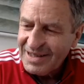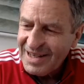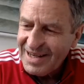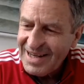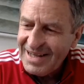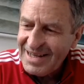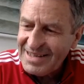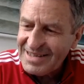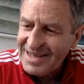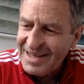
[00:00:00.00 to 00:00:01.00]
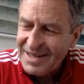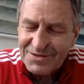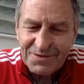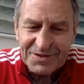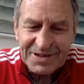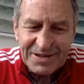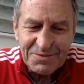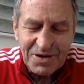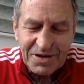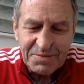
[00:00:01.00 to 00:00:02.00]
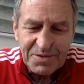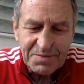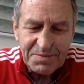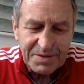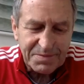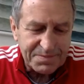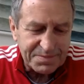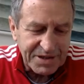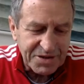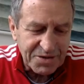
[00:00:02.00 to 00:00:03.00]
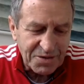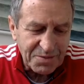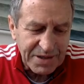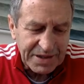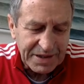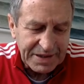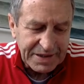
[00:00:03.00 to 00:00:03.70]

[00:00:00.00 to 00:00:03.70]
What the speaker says: And Eddie said he was obviously wanting to put a bit of pressure on me